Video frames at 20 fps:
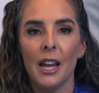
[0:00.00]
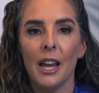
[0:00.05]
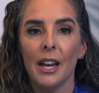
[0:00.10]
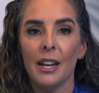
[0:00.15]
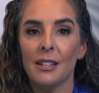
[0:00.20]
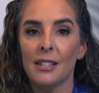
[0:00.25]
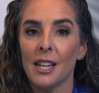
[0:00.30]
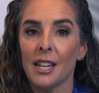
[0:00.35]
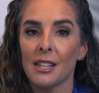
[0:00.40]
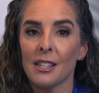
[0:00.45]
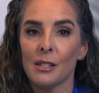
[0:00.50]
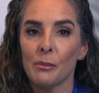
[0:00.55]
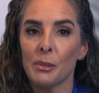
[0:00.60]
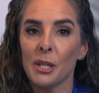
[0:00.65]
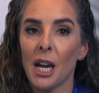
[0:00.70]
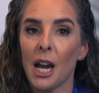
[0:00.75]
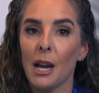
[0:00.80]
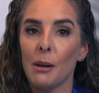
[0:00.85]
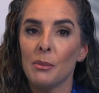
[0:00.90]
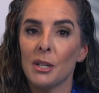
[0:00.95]
It takes some
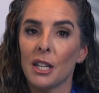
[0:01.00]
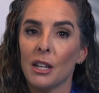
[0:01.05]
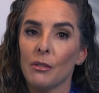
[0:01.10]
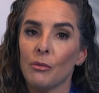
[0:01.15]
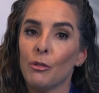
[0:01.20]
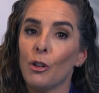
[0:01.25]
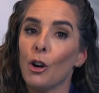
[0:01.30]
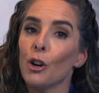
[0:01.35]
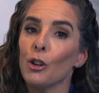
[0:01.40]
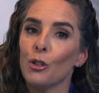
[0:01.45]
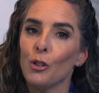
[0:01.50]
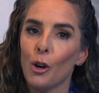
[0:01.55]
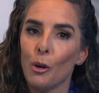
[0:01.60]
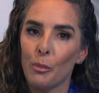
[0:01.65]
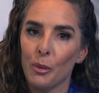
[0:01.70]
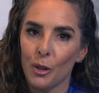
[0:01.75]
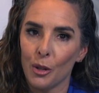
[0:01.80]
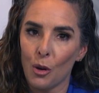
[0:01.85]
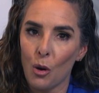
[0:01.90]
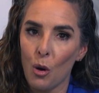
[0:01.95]
time to get farther up
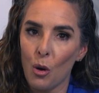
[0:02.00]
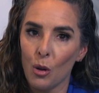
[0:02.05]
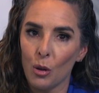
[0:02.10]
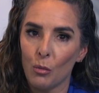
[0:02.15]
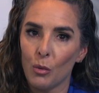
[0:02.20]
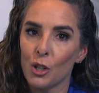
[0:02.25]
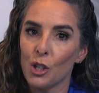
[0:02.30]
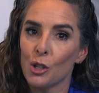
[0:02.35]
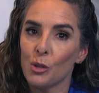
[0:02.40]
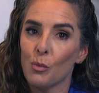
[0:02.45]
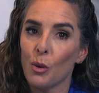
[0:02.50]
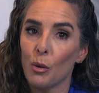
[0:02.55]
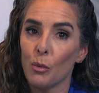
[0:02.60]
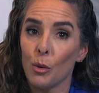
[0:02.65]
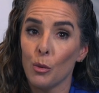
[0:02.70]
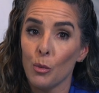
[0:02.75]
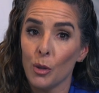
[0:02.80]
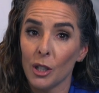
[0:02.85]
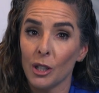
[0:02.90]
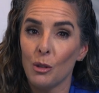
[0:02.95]
in the colon, which is what we
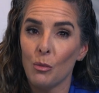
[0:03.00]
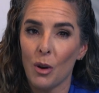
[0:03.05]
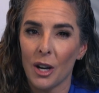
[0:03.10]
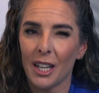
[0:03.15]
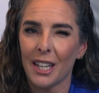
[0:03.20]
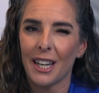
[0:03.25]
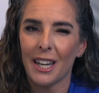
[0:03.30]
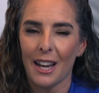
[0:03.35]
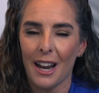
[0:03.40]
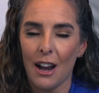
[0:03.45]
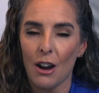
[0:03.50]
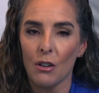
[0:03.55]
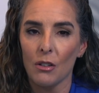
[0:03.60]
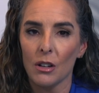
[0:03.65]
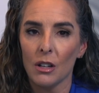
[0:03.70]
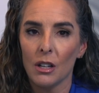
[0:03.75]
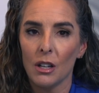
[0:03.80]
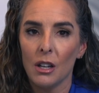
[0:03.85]
really want to get out.